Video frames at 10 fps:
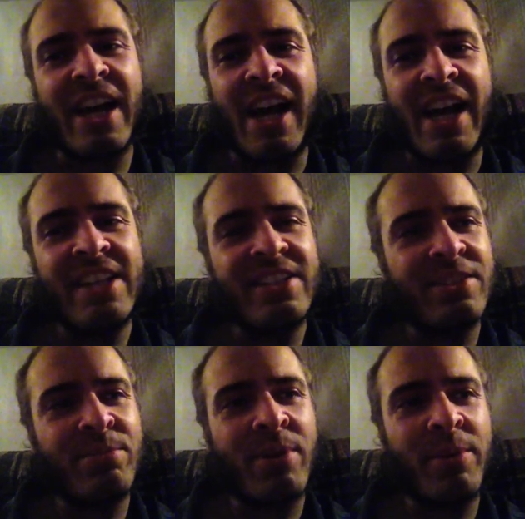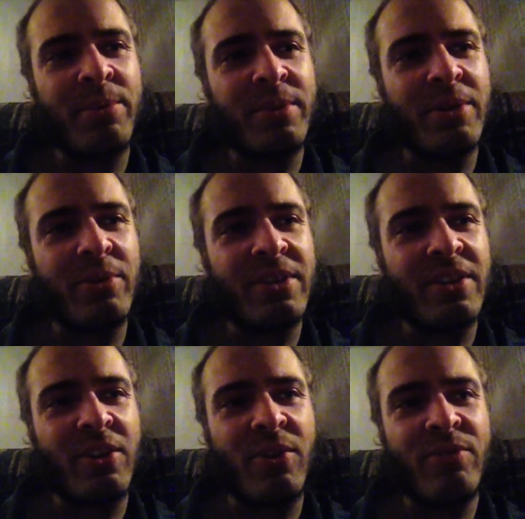eyes is probably what
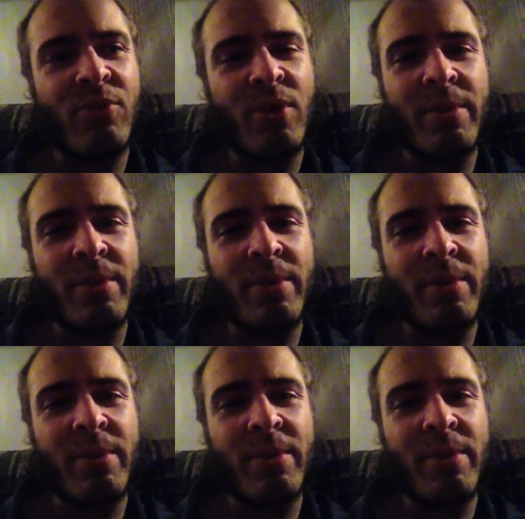they're going for.